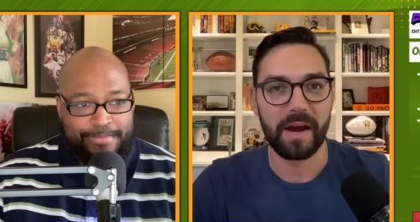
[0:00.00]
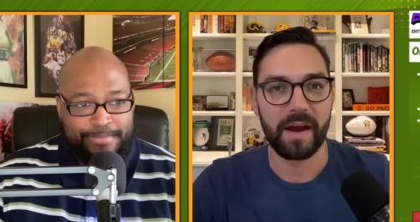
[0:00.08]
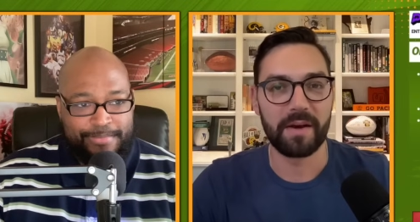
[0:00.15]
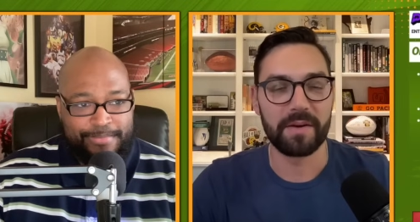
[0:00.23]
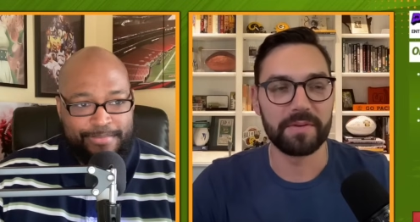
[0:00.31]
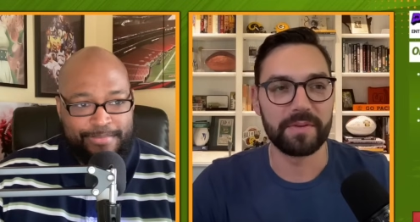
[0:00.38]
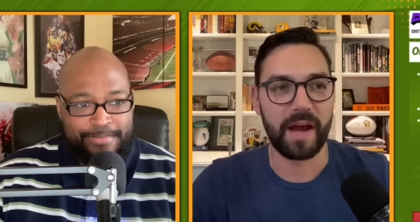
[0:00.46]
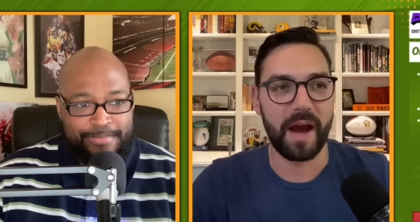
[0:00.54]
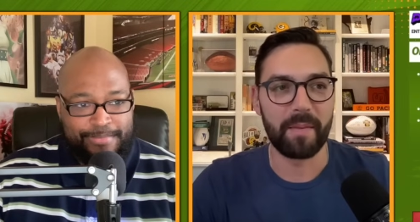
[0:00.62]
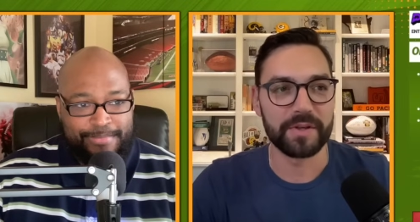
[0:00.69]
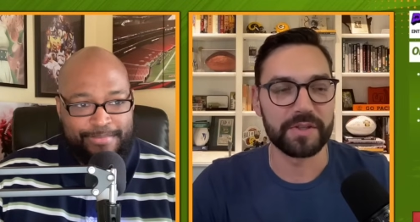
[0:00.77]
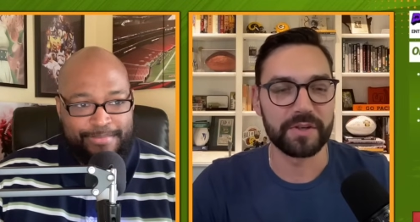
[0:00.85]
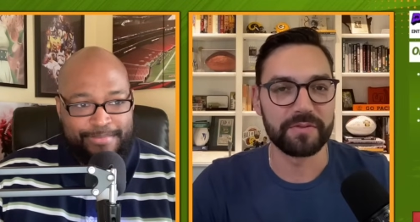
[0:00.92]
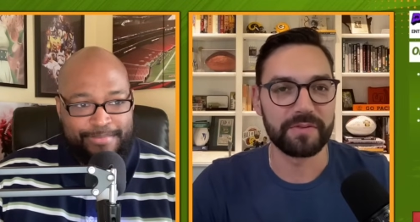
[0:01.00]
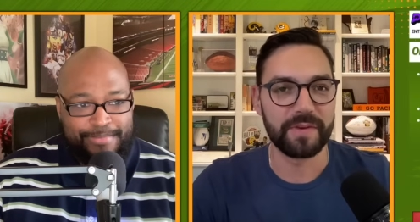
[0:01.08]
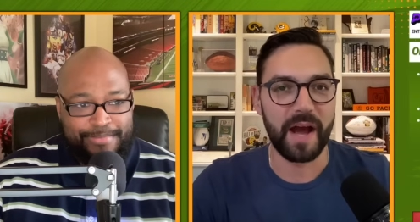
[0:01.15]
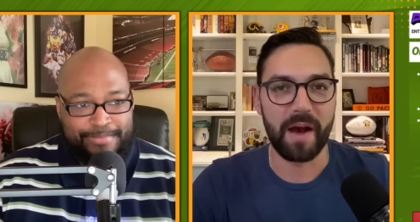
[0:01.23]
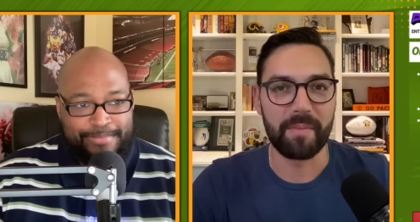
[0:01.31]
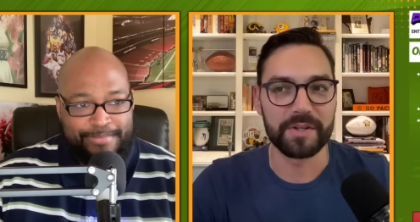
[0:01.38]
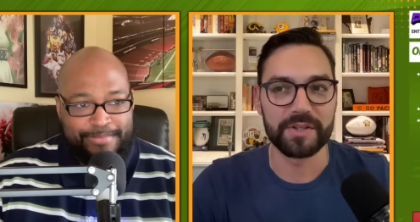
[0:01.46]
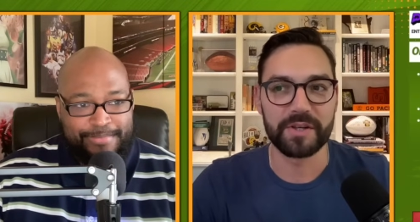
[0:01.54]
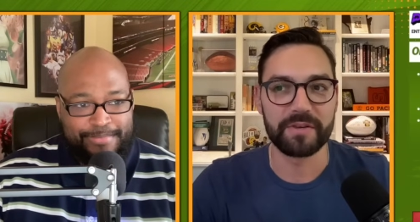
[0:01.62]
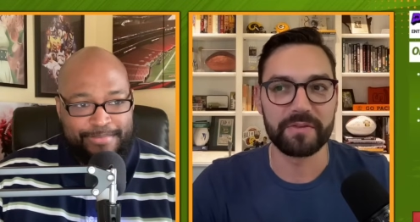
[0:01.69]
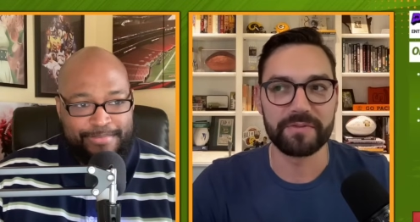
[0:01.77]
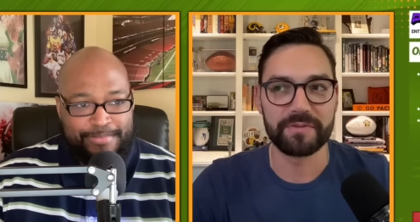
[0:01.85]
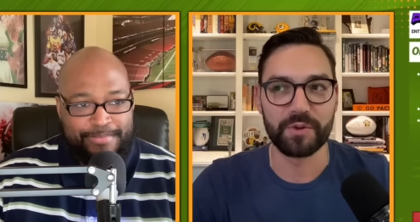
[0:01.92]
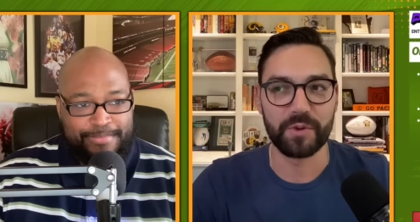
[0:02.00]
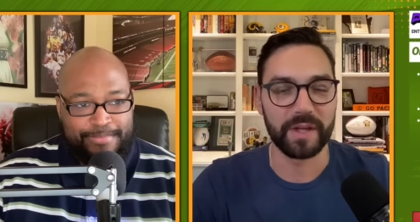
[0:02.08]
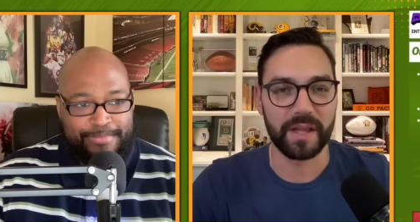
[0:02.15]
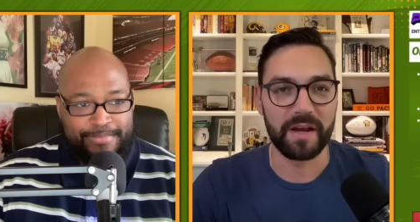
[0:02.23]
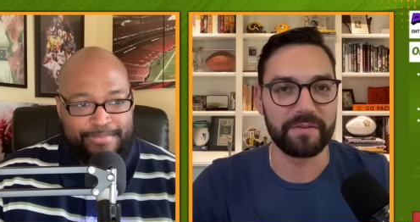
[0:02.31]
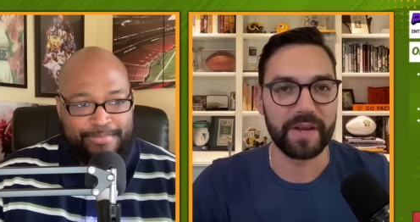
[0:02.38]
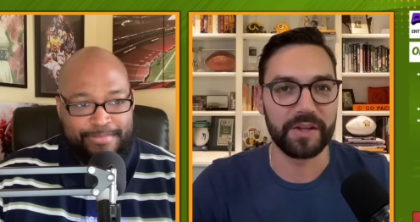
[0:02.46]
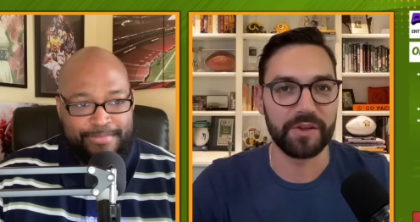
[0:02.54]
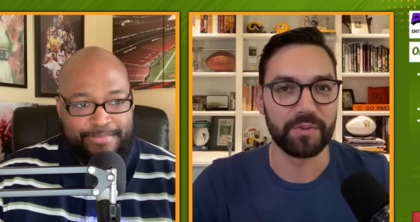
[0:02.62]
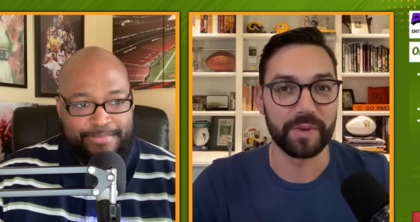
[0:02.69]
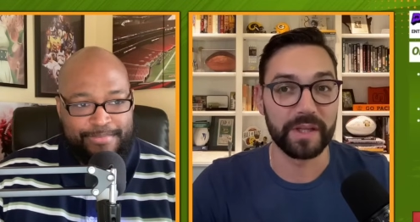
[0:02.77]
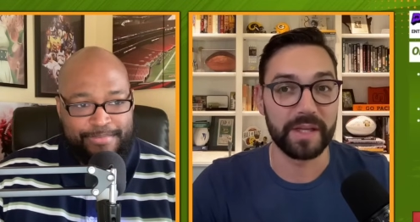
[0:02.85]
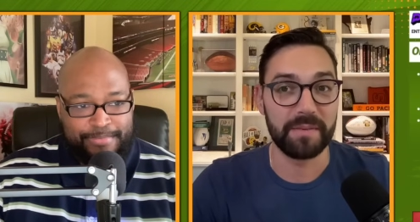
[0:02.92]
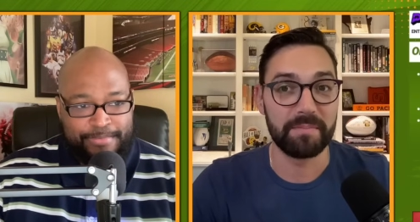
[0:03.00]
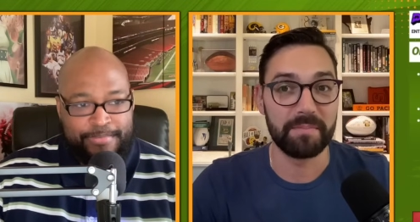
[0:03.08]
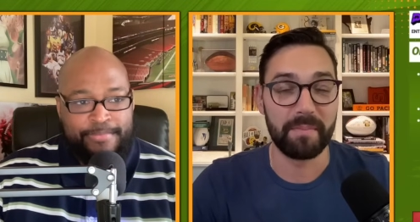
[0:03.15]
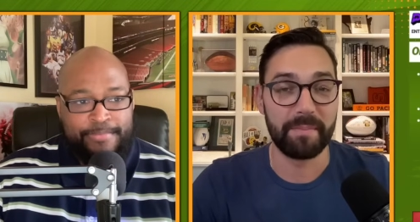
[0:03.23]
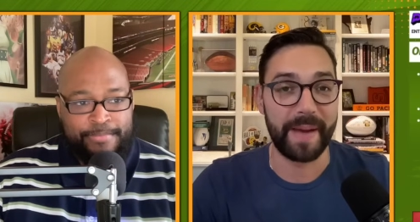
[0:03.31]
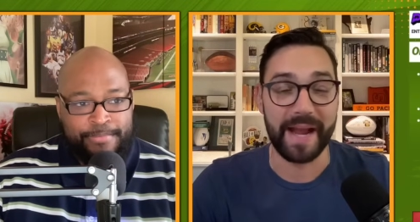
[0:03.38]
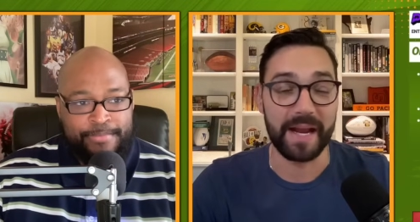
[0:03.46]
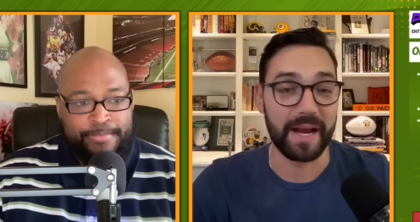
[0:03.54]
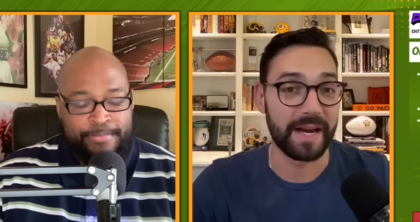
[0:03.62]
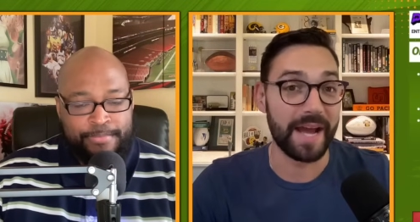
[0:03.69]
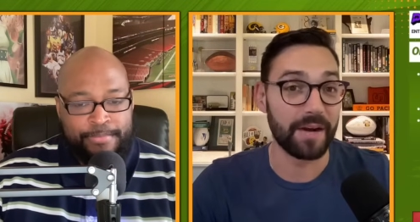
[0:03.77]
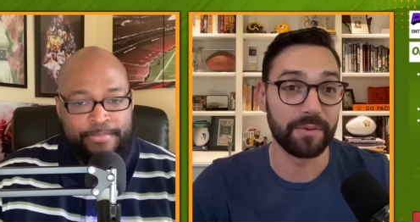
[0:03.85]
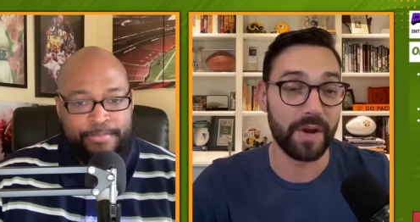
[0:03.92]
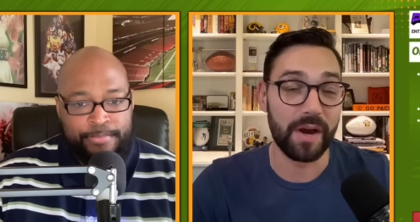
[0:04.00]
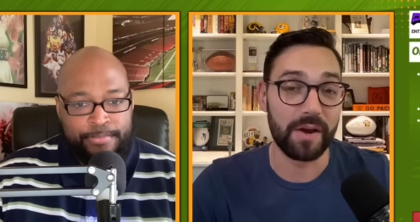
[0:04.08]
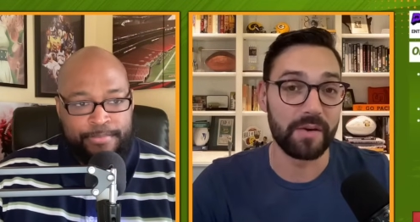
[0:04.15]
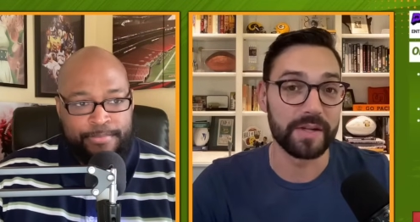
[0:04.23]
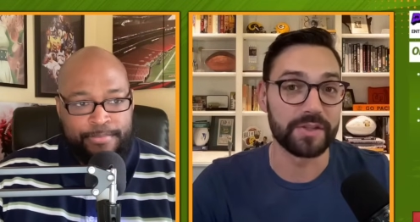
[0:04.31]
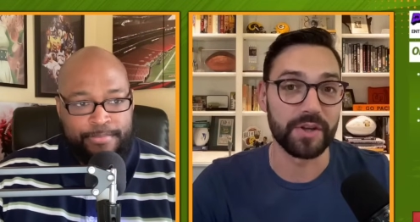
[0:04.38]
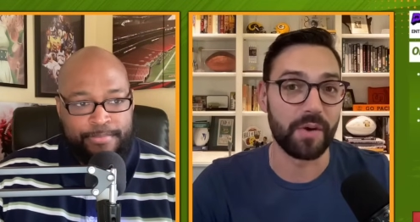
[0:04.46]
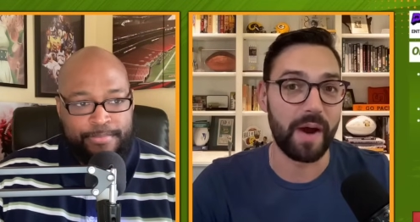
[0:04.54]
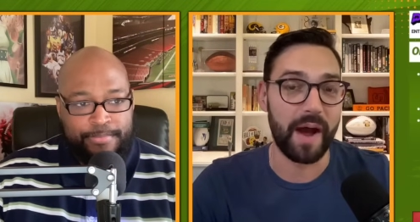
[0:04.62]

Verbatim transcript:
Speaker 1: uh, how much of how much of Jordan Love can you really bank on? I don't know. And so